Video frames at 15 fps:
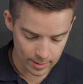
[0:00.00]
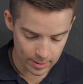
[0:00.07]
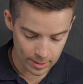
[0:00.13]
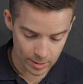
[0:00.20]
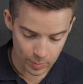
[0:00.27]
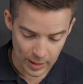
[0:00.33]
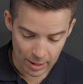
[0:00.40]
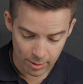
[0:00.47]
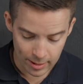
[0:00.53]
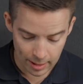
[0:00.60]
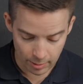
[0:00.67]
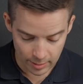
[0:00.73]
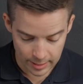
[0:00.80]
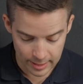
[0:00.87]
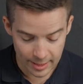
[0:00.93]
This power
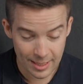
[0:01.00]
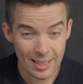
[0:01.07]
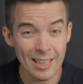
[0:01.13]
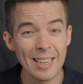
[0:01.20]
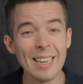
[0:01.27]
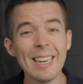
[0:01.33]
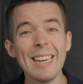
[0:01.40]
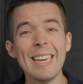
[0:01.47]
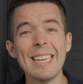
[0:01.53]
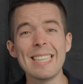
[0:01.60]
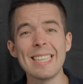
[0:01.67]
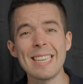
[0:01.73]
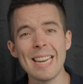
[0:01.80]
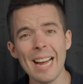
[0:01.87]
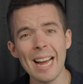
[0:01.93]
outlet,
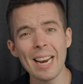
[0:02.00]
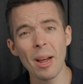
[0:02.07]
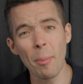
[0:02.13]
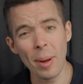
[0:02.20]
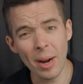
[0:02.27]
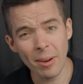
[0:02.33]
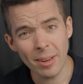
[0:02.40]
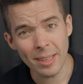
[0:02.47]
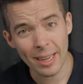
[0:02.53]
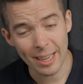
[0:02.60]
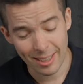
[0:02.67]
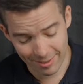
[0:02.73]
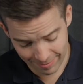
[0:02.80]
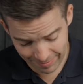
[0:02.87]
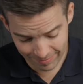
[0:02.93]
it's not
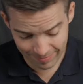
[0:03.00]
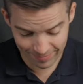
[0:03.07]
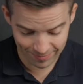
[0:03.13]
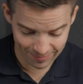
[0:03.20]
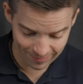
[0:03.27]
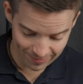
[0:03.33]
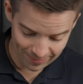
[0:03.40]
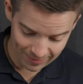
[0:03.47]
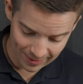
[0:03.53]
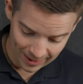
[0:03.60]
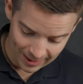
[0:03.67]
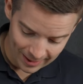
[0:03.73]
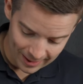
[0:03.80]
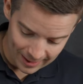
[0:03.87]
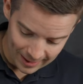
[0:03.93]
American.
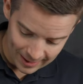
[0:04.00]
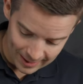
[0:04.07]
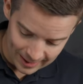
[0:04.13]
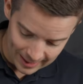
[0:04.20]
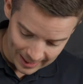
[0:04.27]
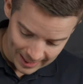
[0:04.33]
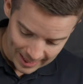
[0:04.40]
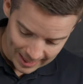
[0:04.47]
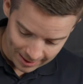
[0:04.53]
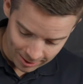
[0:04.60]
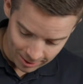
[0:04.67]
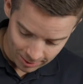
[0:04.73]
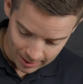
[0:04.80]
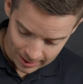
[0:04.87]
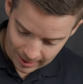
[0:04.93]
Yeah,
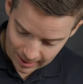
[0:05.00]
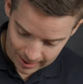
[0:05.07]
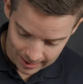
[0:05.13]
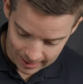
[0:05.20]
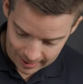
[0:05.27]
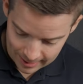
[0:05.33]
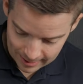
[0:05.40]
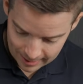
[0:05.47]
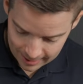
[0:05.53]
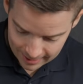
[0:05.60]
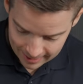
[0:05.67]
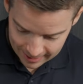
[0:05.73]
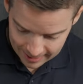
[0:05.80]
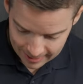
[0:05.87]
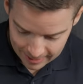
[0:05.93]
it's crazy.
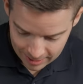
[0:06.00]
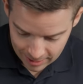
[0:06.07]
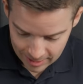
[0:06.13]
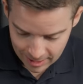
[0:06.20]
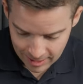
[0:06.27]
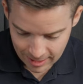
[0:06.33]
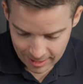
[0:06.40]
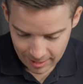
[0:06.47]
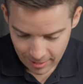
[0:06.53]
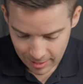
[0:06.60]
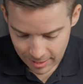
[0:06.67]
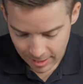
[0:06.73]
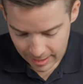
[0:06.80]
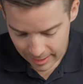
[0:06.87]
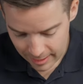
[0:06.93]
This is an
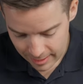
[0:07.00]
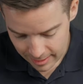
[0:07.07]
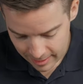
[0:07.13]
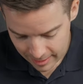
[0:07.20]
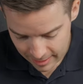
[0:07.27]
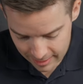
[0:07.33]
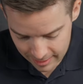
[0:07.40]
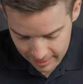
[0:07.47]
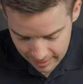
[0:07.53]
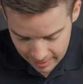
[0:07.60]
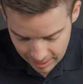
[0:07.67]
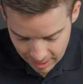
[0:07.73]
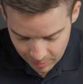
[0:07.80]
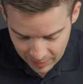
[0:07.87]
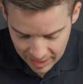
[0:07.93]
Aussie.
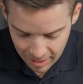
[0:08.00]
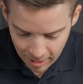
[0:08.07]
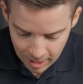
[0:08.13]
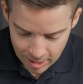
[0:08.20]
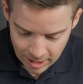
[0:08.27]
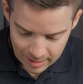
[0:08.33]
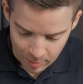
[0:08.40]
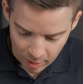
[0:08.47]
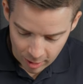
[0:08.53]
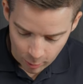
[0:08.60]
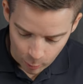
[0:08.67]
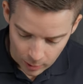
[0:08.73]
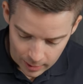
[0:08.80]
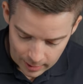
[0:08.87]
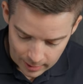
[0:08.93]
This is my Aussie Mark
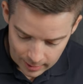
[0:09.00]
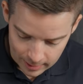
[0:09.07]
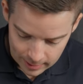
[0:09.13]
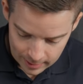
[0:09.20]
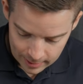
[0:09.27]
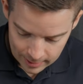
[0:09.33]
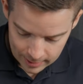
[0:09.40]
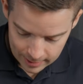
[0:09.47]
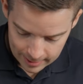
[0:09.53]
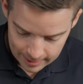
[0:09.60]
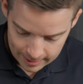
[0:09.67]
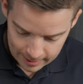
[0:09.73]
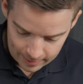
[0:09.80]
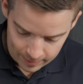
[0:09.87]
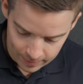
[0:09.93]
I.
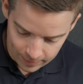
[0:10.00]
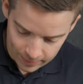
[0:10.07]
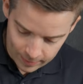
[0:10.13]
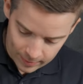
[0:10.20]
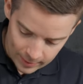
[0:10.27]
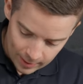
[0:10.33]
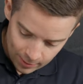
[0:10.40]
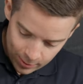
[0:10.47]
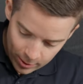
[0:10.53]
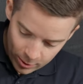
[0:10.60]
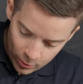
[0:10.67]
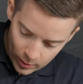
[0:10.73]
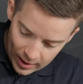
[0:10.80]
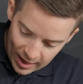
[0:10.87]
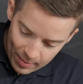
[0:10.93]
The
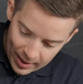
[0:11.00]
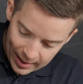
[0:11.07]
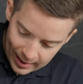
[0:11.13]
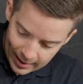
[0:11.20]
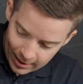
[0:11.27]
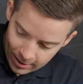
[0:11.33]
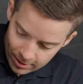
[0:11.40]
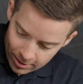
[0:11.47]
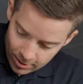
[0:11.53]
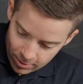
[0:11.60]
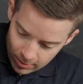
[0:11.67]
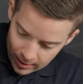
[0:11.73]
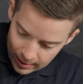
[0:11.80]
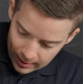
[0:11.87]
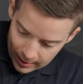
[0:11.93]
first one I made here in
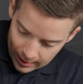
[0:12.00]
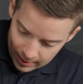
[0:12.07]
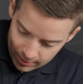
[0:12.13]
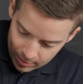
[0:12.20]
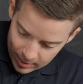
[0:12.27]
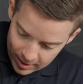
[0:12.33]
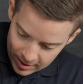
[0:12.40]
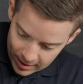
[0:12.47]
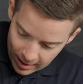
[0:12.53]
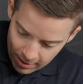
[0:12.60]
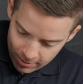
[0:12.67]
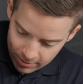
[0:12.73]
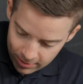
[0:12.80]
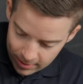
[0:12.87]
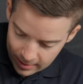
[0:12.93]
Australia for
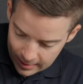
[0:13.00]
myself.